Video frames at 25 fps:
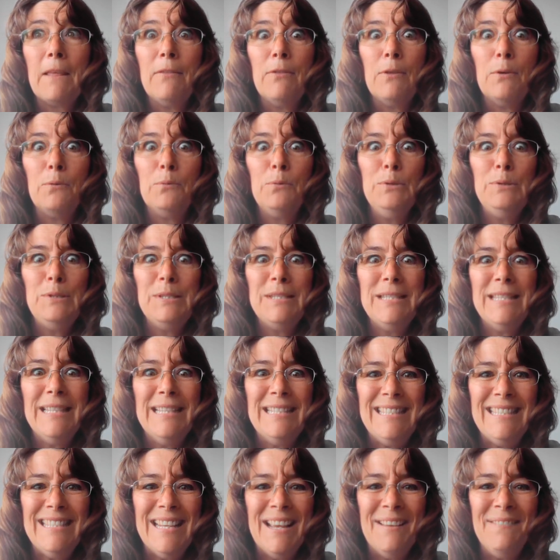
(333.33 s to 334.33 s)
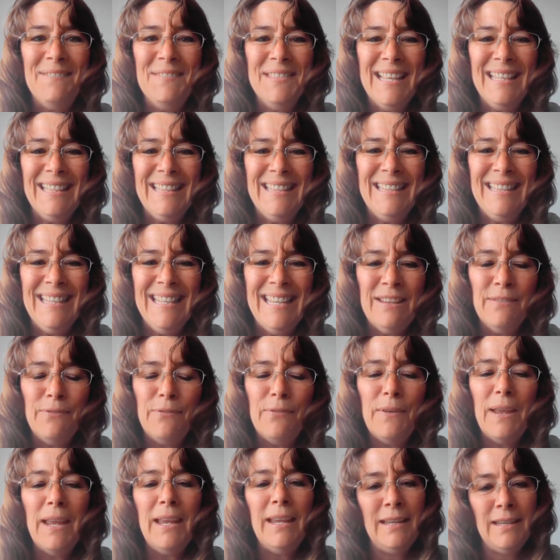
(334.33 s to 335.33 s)
roots, the stem, the
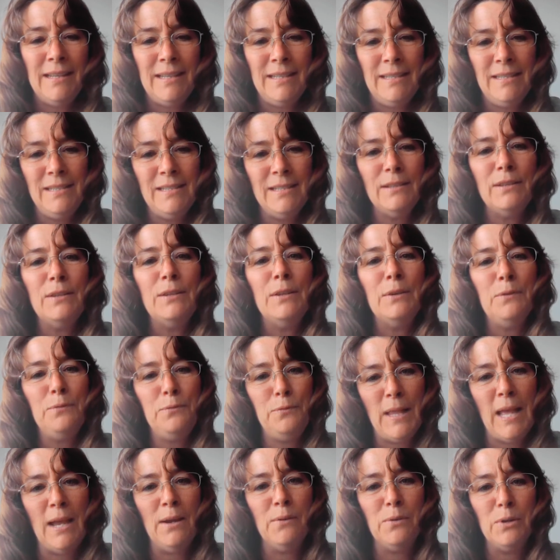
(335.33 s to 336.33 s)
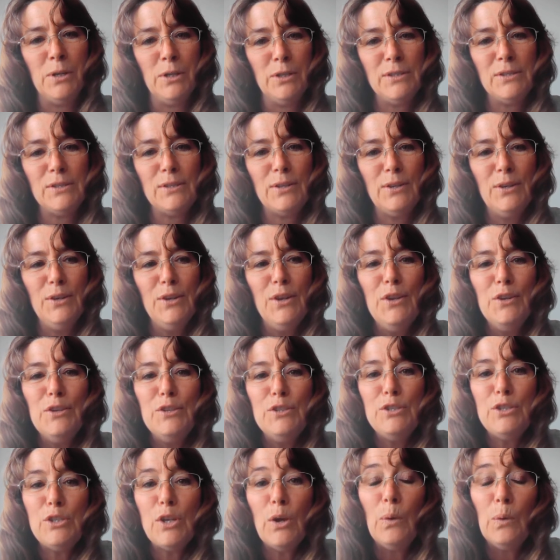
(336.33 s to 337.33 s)
leaf, and the flowers.
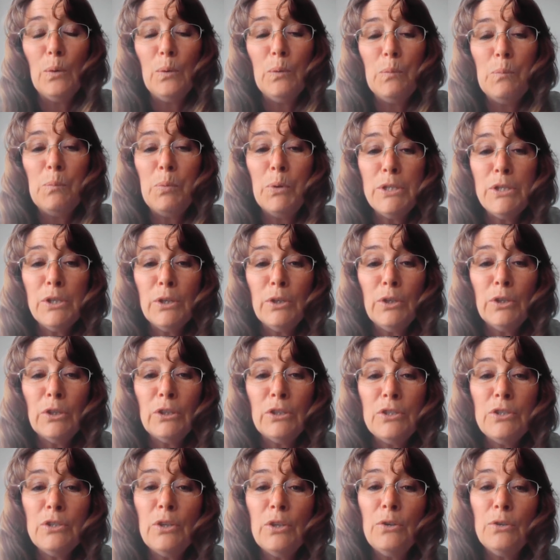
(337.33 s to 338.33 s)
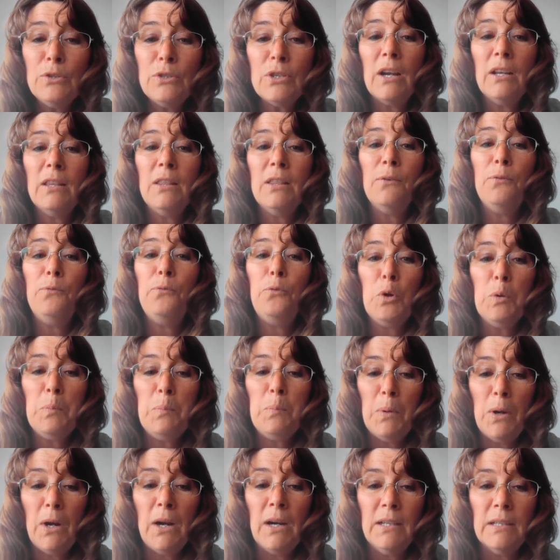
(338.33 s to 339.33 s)
So, boys and girls, those are the 4
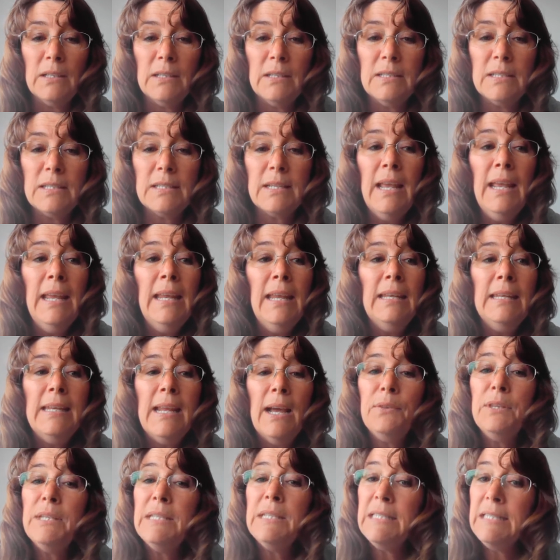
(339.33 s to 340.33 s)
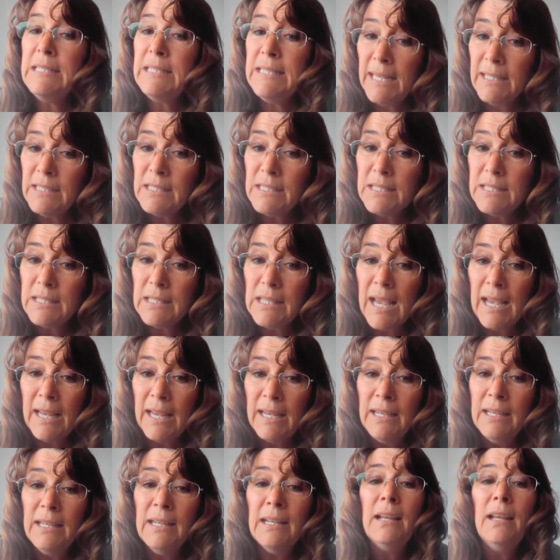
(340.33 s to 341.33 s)
parts. Now, this next
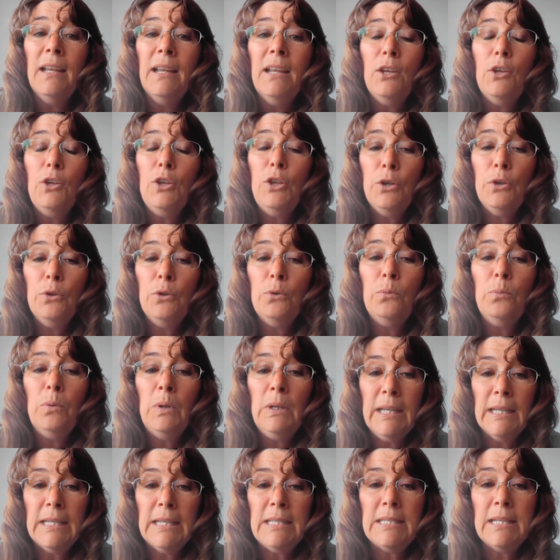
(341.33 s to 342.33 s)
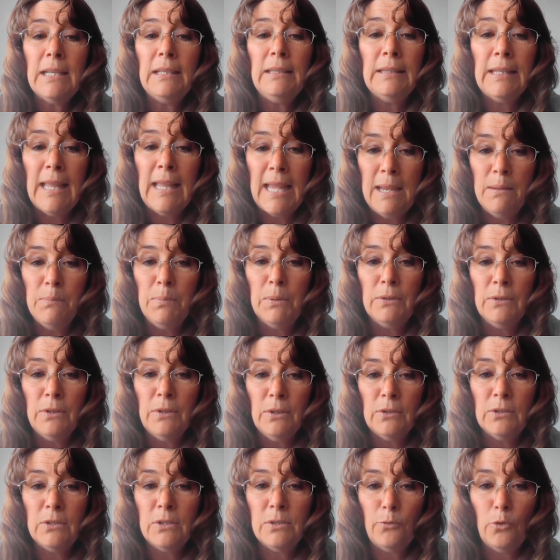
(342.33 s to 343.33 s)
slide, you will get to label
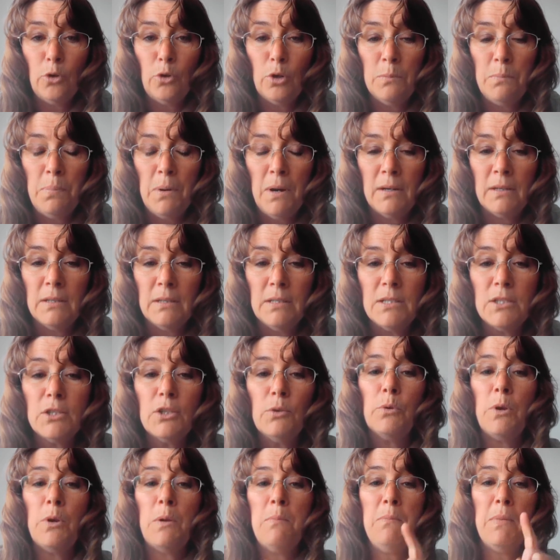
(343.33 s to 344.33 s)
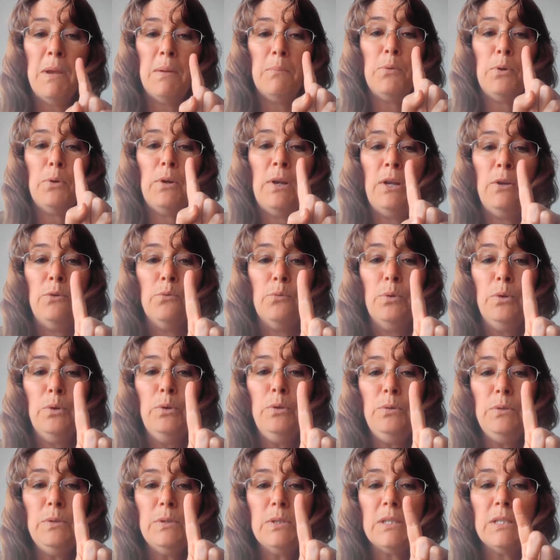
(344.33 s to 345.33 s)
those 4 parts, remembering
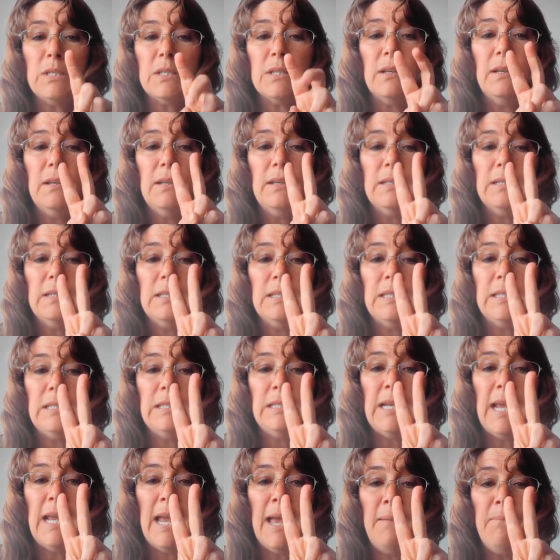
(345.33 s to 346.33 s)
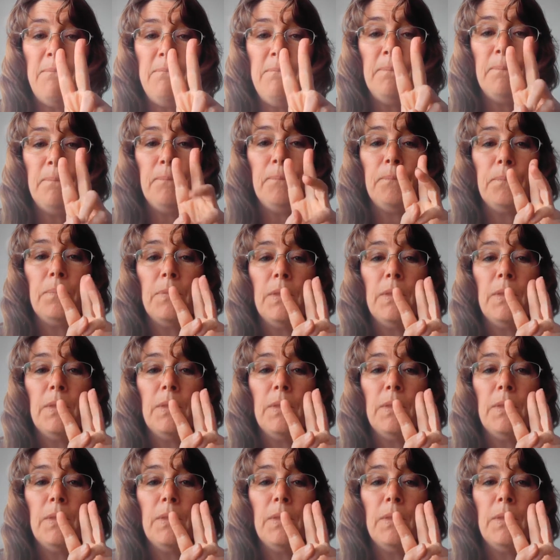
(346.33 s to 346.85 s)
roots, stem,